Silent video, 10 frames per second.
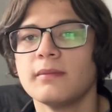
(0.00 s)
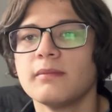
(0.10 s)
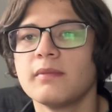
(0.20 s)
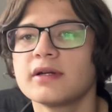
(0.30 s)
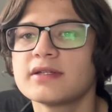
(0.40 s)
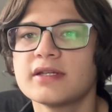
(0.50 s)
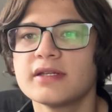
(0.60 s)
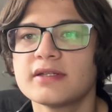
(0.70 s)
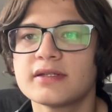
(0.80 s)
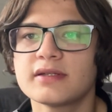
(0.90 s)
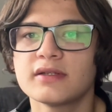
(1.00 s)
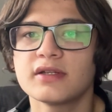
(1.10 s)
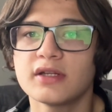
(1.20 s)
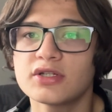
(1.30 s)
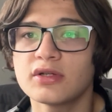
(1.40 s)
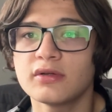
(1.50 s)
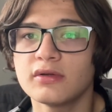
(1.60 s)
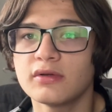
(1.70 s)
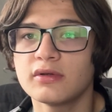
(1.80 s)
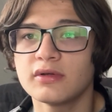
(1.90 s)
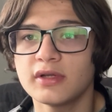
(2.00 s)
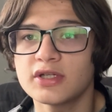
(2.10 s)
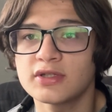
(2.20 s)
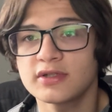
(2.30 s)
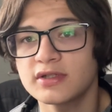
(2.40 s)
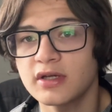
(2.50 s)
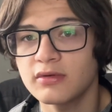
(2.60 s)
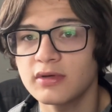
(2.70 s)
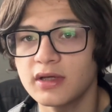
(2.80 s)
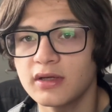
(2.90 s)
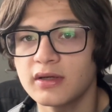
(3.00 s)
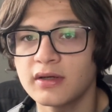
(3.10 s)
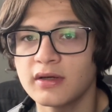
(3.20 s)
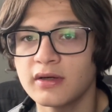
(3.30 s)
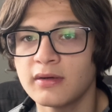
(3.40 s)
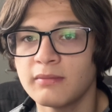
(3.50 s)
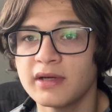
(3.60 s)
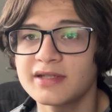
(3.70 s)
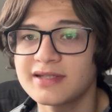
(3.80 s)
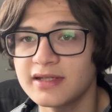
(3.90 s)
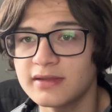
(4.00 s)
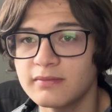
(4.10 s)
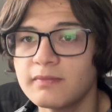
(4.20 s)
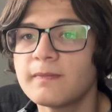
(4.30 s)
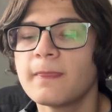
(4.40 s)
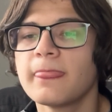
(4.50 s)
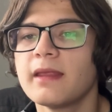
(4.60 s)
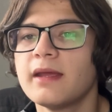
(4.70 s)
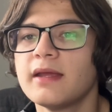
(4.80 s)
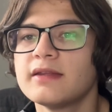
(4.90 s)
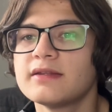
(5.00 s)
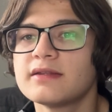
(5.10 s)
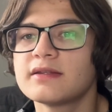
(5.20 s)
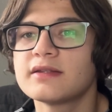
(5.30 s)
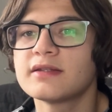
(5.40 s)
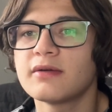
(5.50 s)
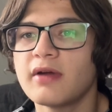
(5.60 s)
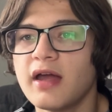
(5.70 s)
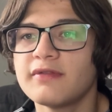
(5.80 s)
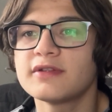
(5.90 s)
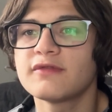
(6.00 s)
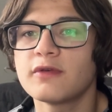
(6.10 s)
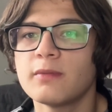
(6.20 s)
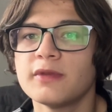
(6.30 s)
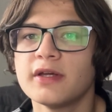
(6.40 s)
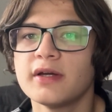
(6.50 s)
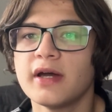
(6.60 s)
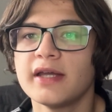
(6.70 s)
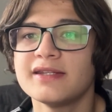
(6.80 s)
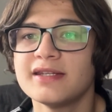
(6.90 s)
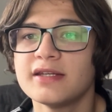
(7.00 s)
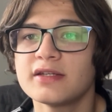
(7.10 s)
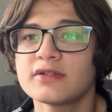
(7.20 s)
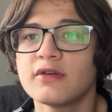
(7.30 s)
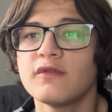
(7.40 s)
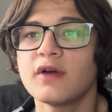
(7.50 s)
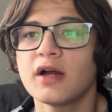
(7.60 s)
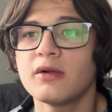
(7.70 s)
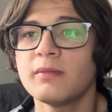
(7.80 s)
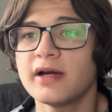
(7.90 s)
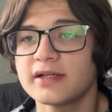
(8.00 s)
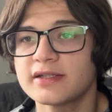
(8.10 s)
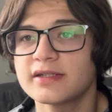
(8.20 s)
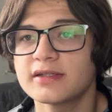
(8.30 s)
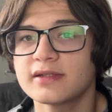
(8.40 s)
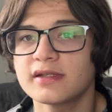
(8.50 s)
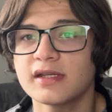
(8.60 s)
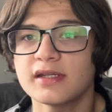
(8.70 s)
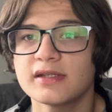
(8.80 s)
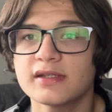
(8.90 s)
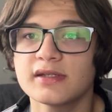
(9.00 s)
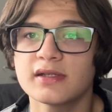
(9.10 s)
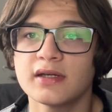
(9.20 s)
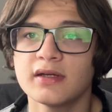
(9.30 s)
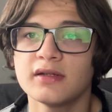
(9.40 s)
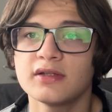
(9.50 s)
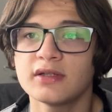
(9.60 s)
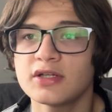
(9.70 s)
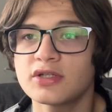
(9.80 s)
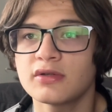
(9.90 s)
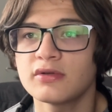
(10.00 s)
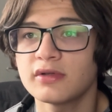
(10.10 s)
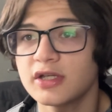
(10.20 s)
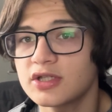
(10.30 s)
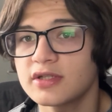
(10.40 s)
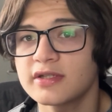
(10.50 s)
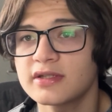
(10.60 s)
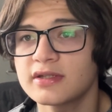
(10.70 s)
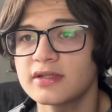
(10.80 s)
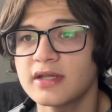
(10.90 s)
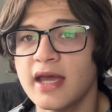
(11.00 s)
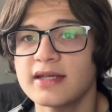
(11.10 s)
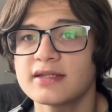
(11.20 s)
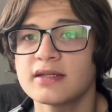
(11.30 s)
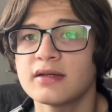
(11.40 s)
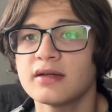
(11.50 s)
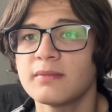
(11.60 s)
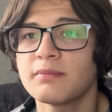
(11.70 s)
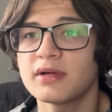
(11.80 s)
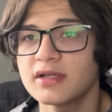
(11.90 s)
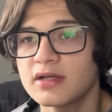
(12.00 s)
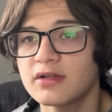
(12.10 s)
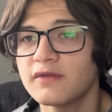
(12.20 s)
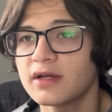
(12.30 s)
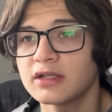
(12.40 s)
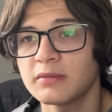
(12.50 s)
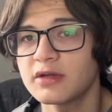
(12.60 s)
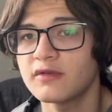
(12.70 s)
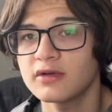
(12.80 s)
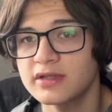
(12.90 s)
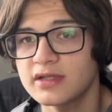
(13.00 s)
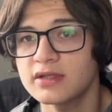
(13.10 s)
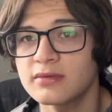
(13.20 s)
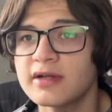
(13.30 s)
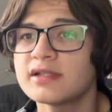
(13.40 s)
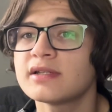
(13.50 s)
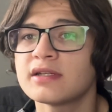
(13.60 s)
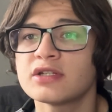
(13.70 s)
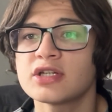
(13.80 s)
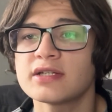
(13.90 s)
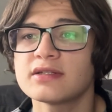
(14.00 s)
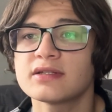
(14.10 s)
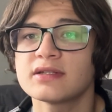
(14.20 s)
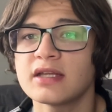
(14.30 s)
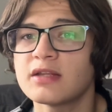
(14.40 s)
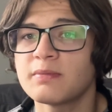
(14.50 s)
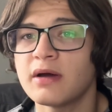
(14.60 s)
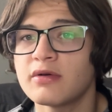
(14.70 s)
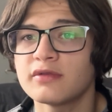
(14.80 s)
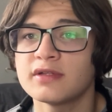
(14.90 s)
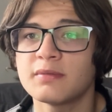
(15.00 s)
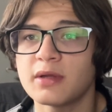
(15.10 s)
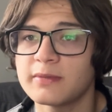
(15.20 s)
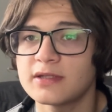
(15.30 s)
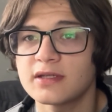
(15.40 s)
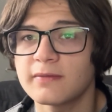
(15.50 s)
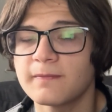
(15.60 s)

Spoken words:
Marxist international relations theory. Marxism derived from the ideas of Karl Marx sees international relations as a product of economic forces rather than just state power or diplomacy.